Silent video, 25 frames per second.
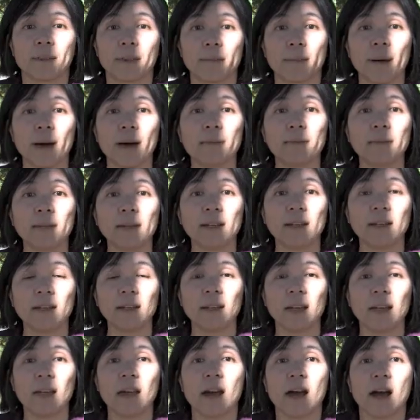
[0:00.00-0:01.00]
the public
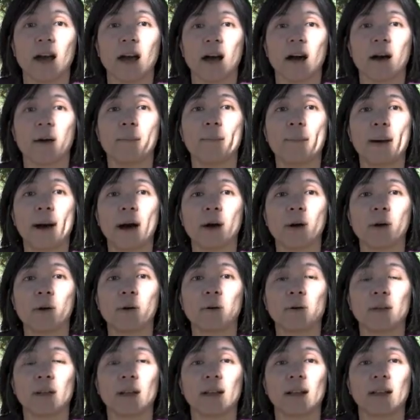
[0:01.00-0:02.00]

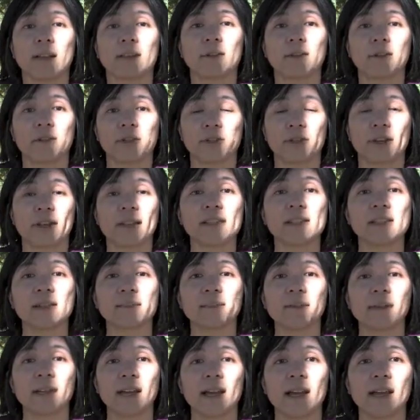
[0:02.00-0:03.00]
about their transit
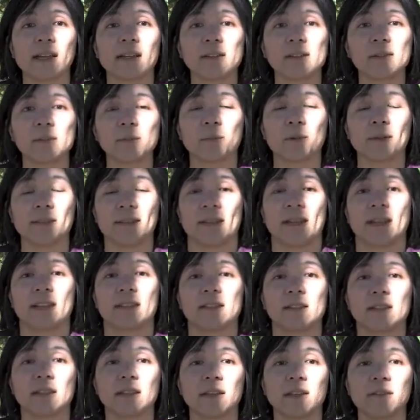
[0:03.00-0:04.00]
plans, what they
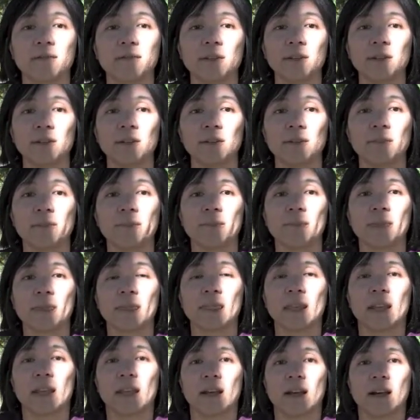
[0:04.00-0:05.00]
can deliver.
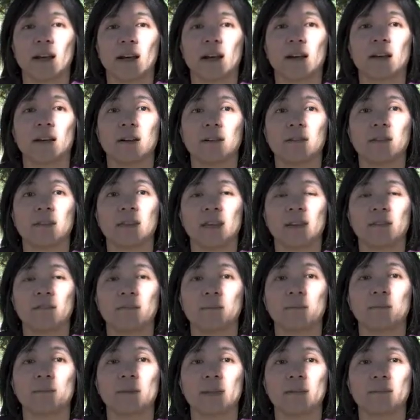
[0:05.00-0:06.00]

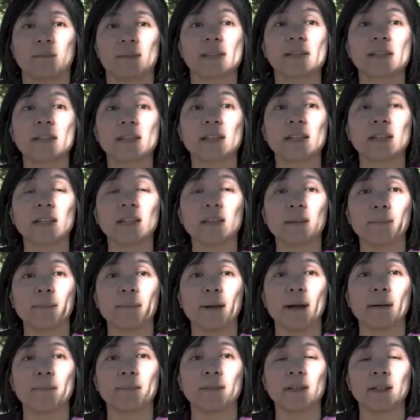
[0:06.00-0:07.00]
They've been misleading the
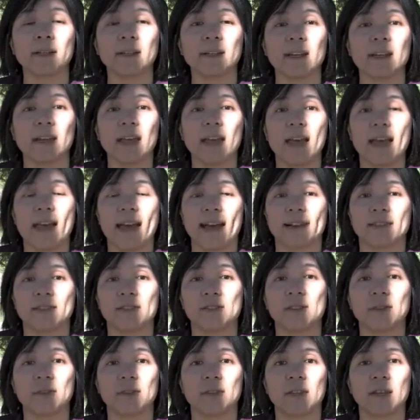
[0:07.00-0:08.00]
public
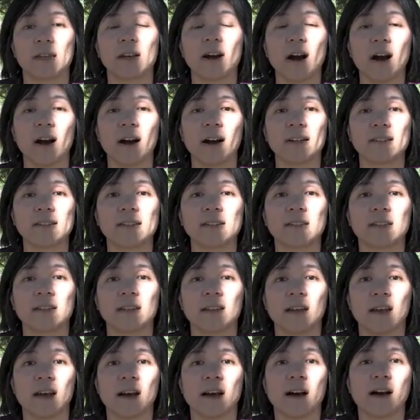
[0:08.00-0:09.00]
as to the cost
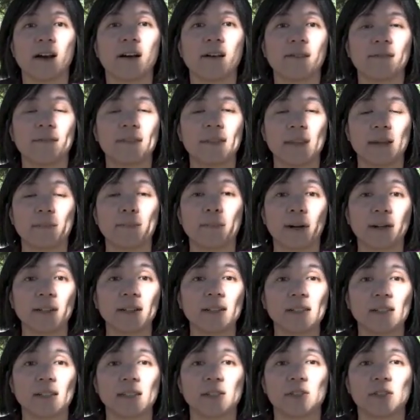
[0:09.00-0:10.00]
of the BART
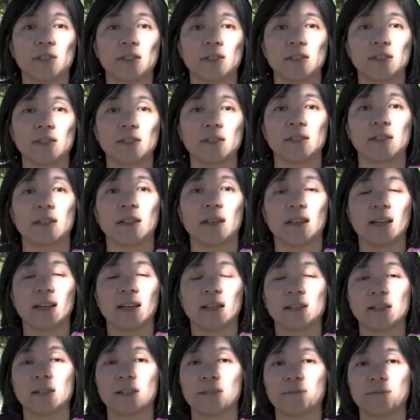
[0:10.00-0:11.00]
extension
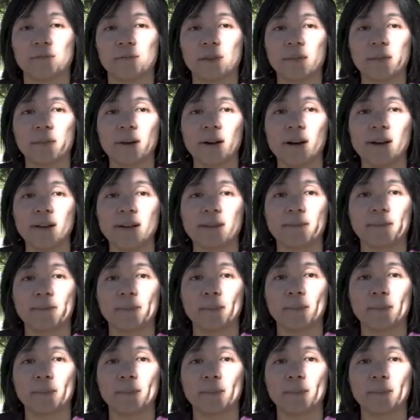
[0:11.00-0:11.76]
to Fremont.